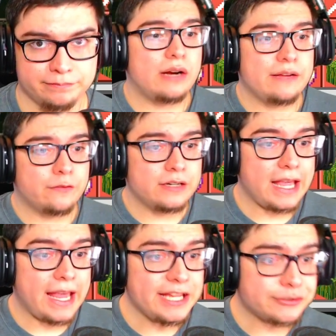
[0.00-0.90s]
Alright, for
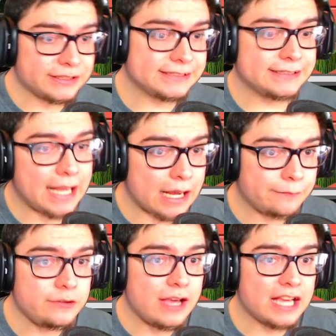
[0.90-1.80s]
the hatred
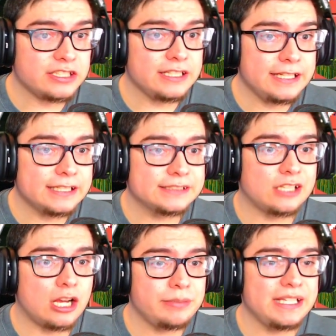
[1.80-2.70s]
staff, you actually need a
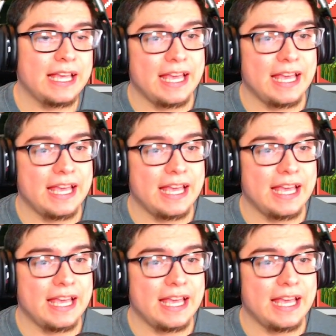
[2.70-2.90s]
zombie